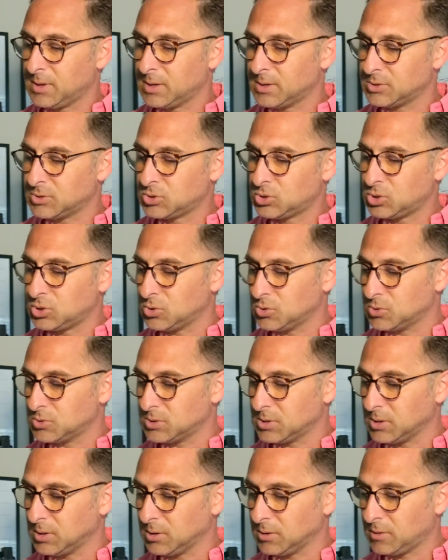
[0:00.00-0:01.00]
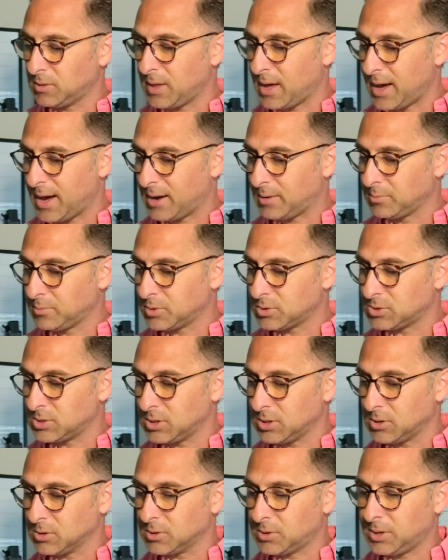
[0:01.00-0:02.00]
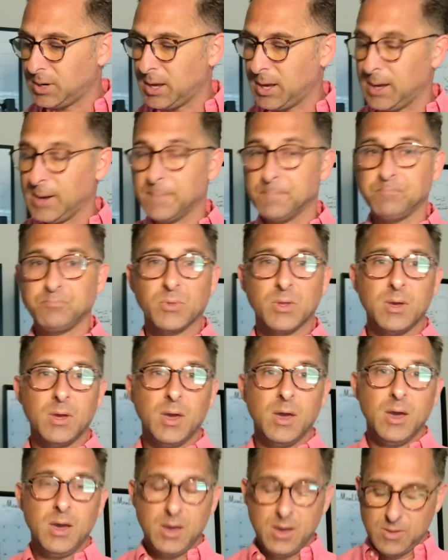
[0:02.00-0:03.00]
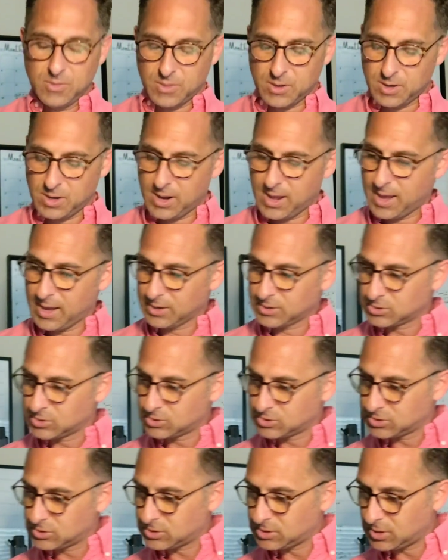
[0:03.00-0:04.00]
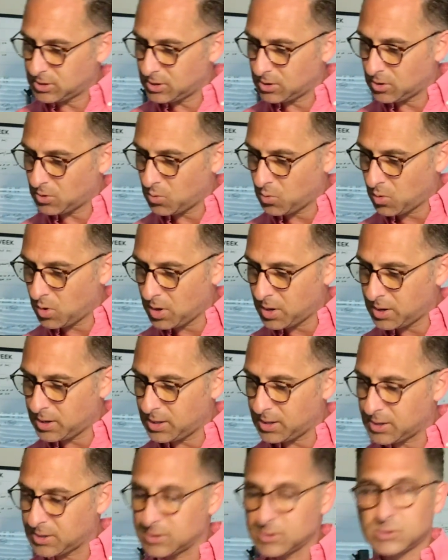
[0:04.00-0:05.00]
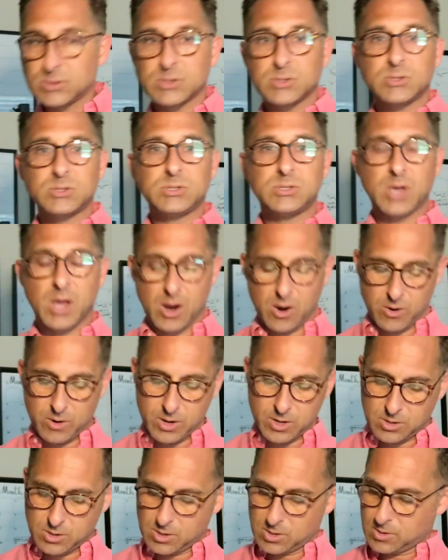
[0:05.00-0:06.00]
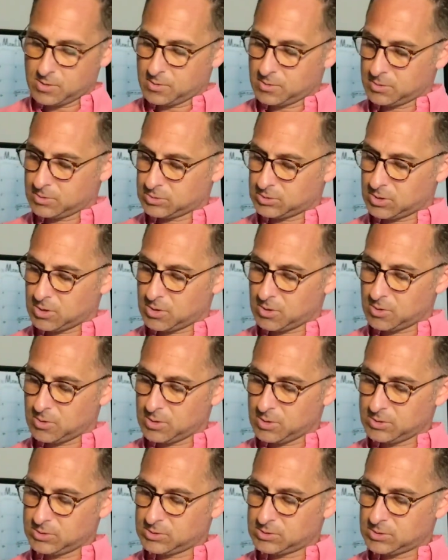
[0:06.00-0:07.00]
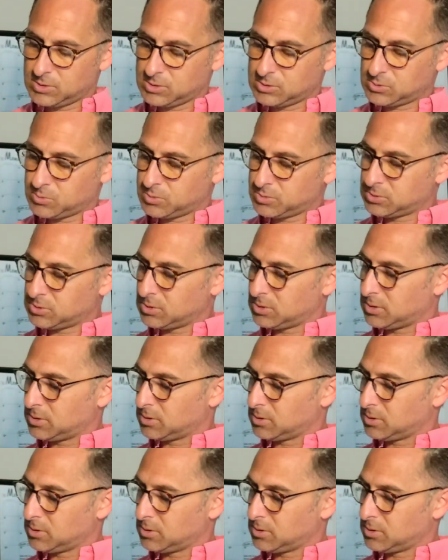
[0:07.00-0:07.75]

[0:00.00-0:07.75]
his choosing that particular name. The next one is Sarin. So it's this one's